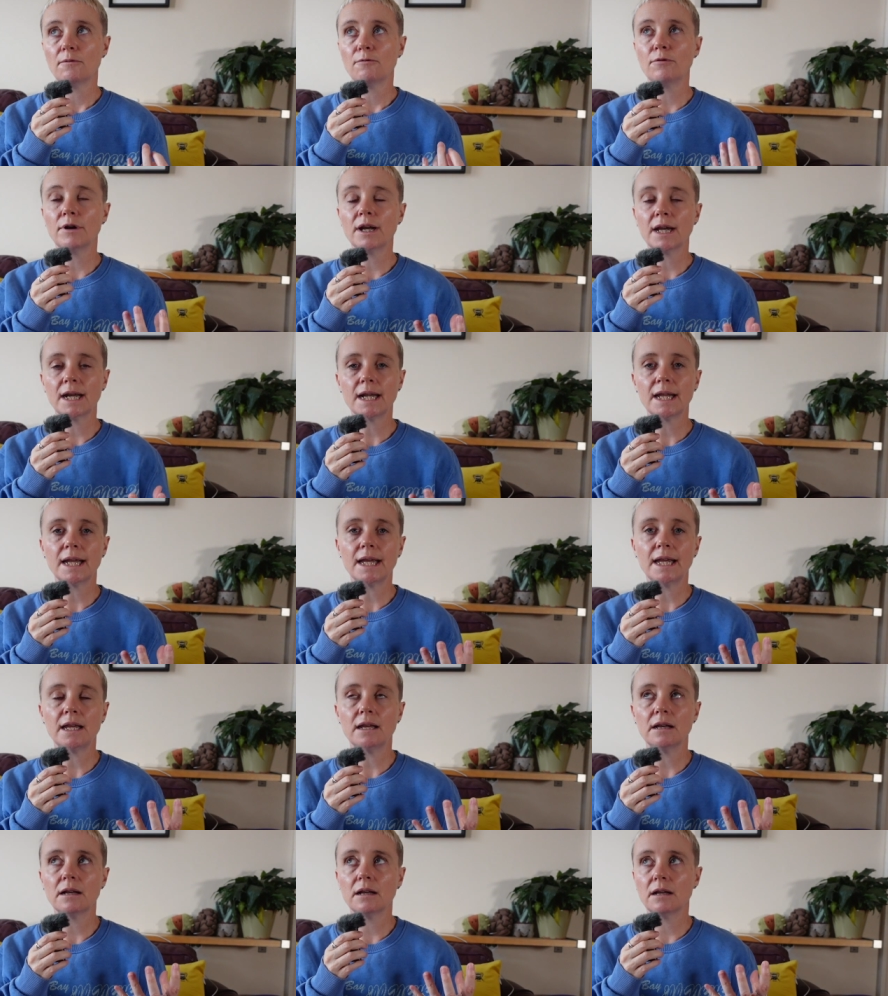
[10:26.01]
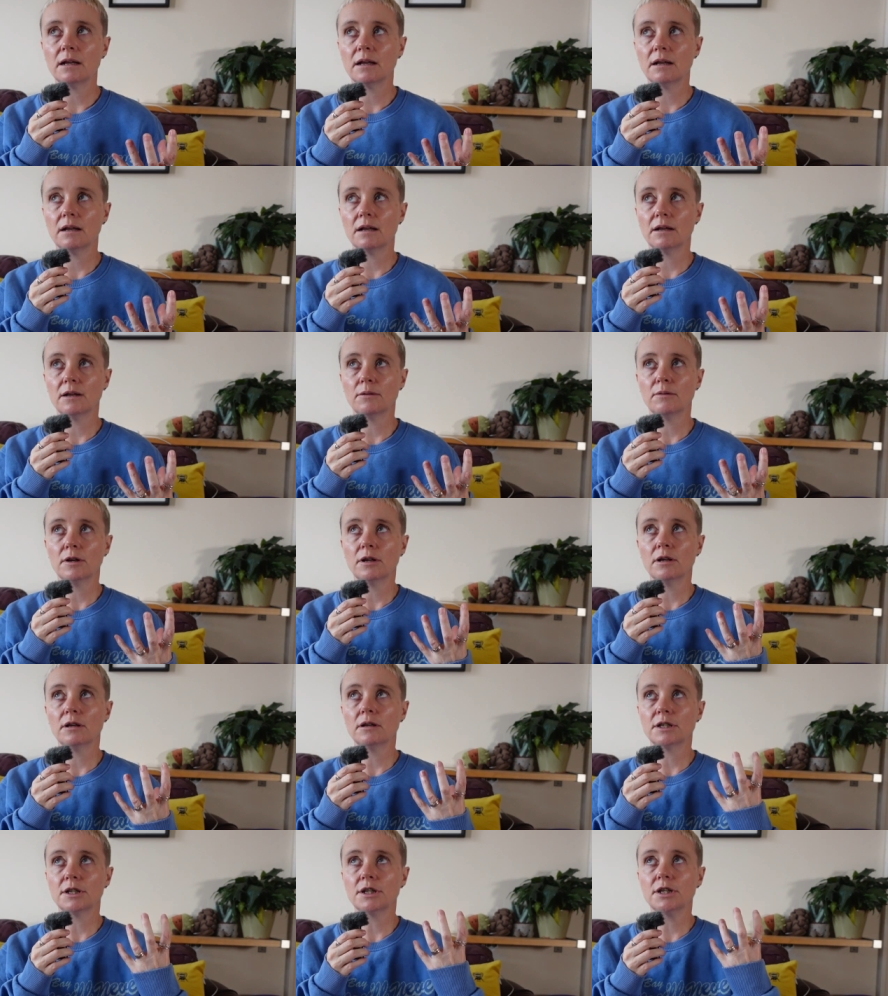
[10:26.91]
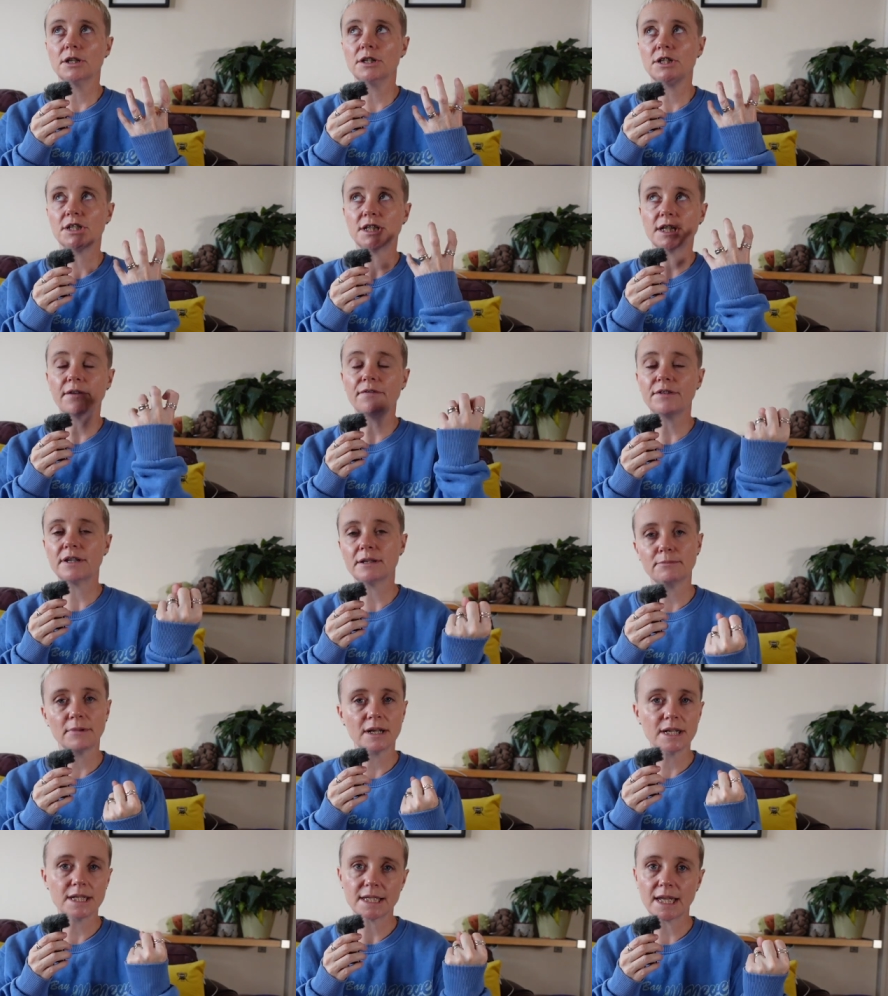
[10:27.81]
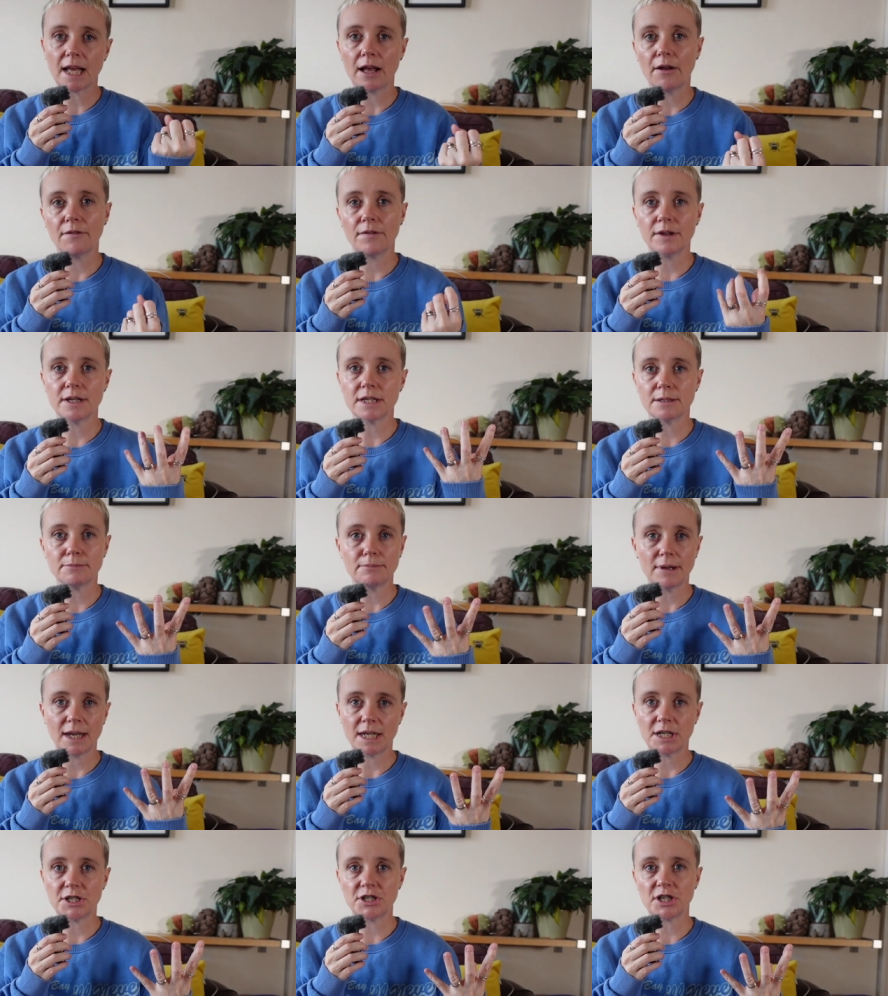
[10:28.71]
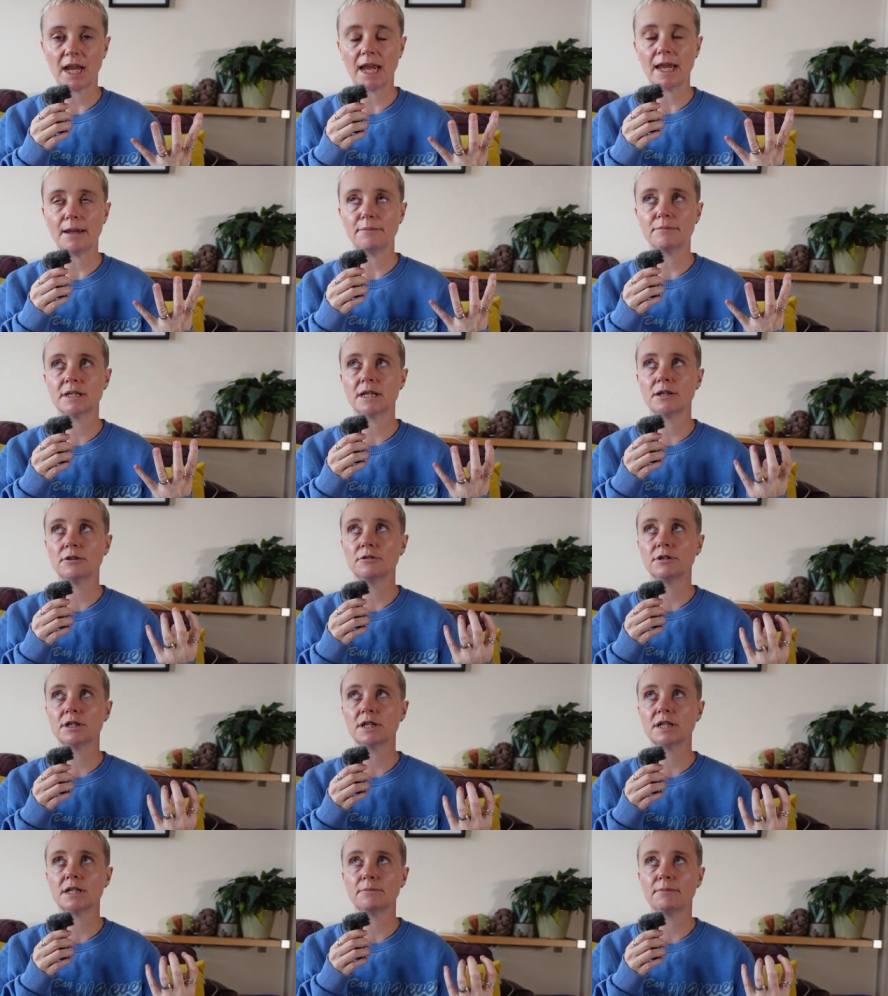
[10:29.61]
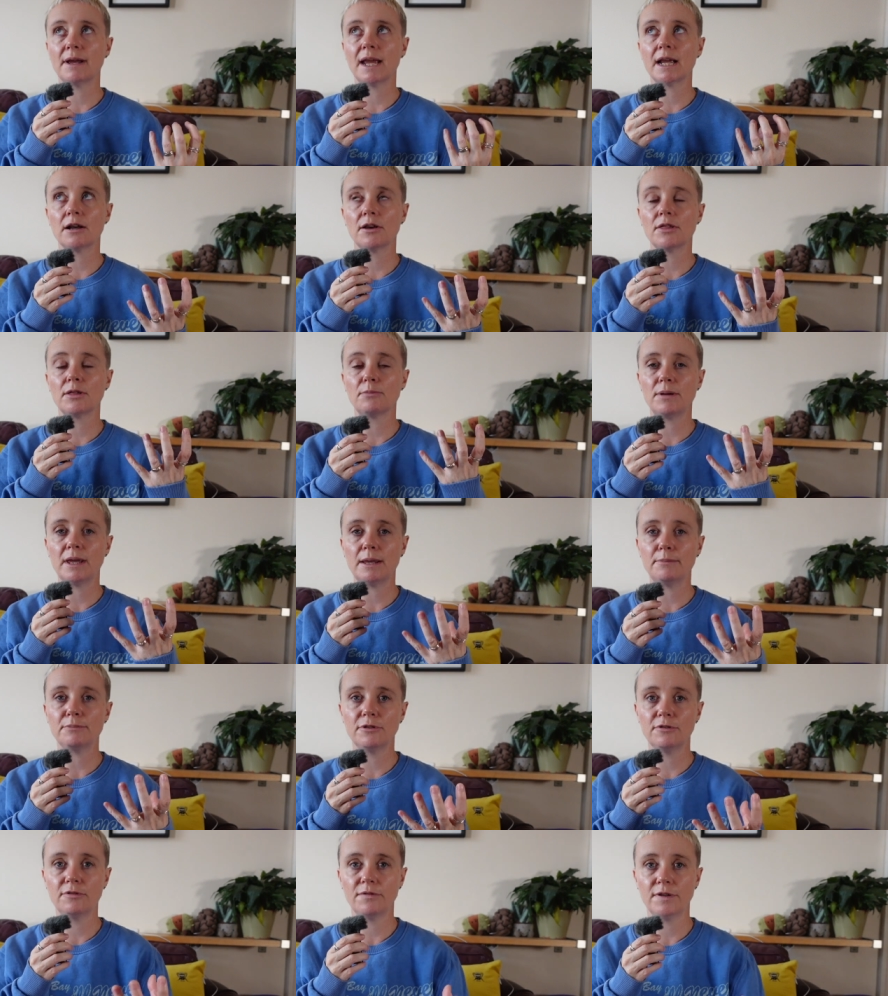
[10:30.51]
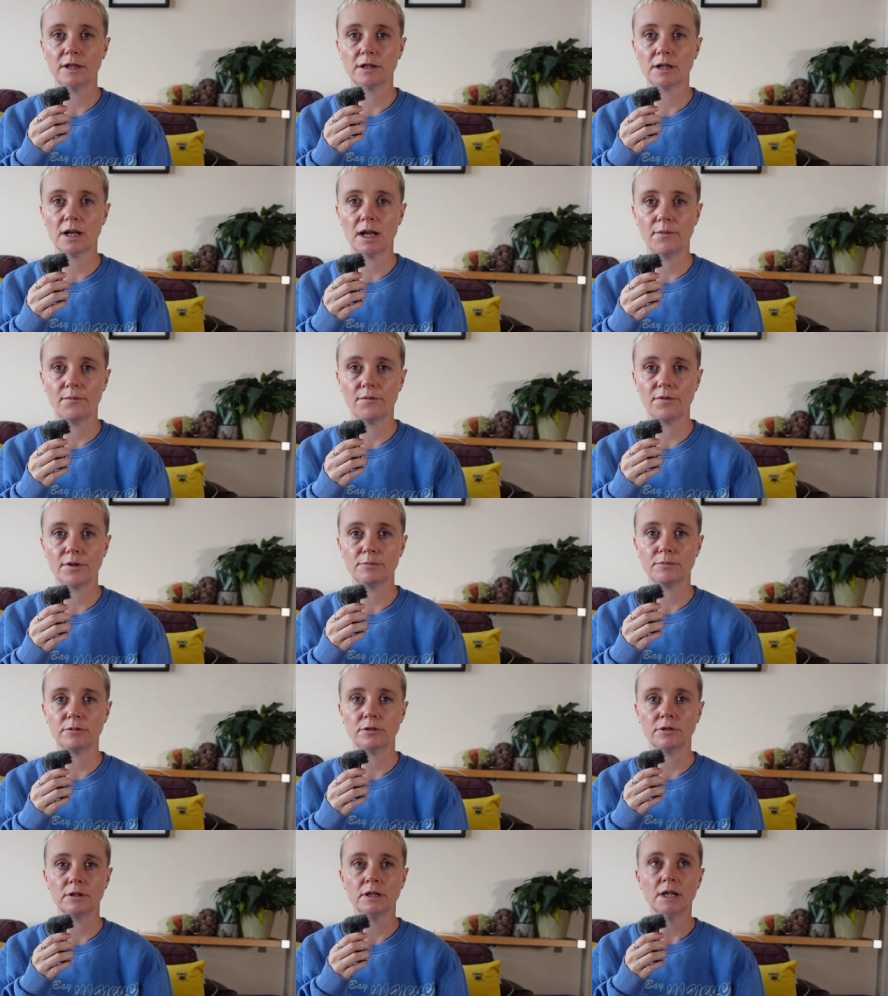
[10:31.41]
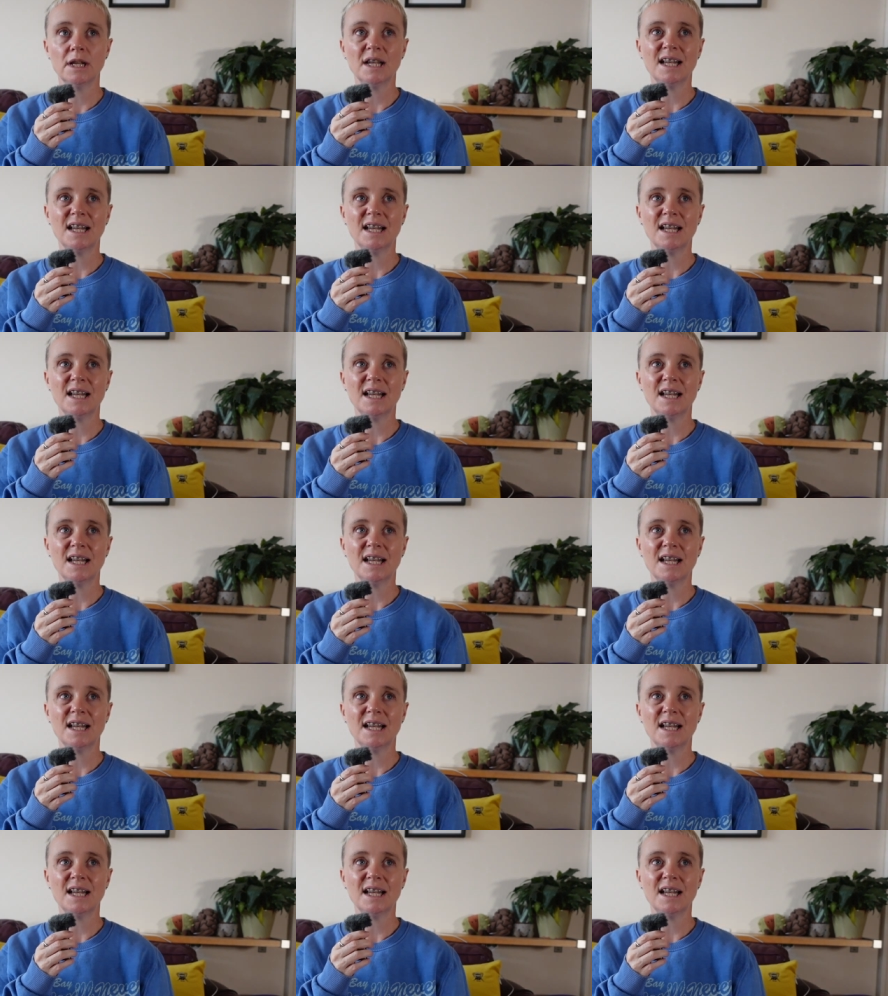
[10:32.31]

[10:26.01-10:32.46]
really shifting myself into many shapes in order to make other people feel comfortable.